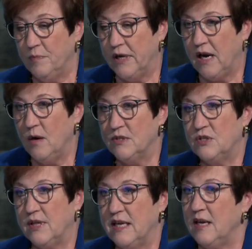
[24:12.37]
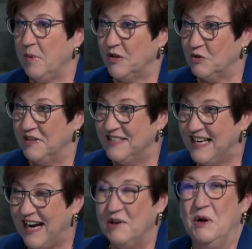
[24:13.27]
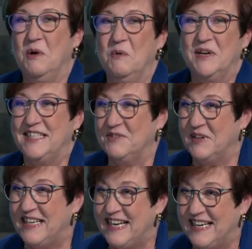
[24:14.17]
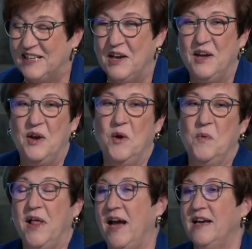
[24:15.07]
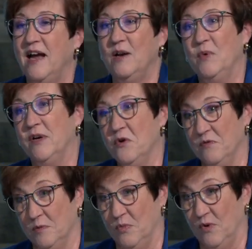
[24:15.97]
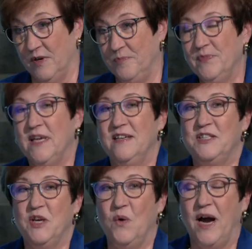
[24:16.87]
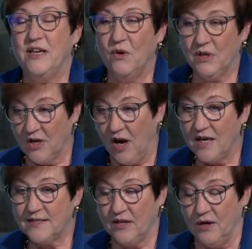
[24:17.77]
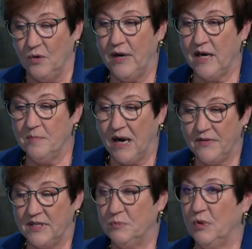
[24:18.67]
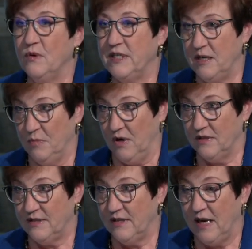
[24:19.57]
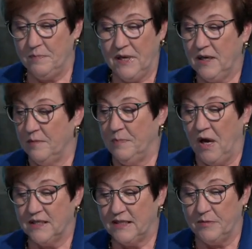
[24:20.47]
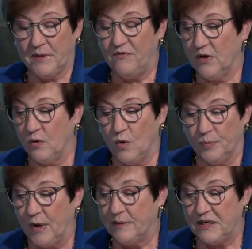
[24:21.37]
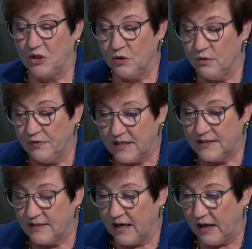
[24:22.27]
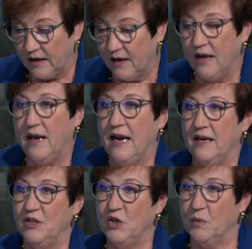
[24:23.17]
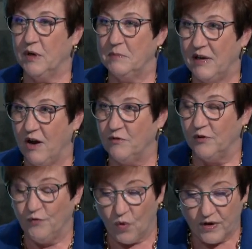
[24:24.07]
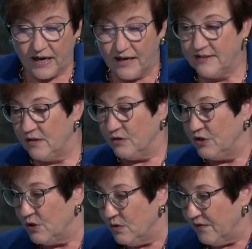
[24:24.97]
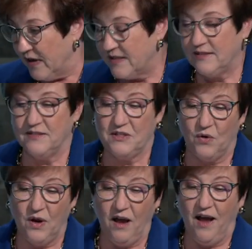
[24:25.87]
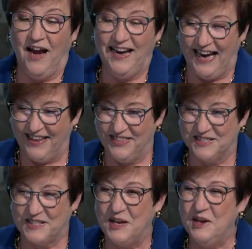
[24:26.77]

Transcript: But I was thinking about during the day, what did we need? Well, I kind of went overboard. So I go to Costco and I buy these protein bars, a big box of them, and I figured, well, we'll probably eat 2 of these a day, and you know, we're going to be gone for 4 days, and there's 2 of us, and so I had this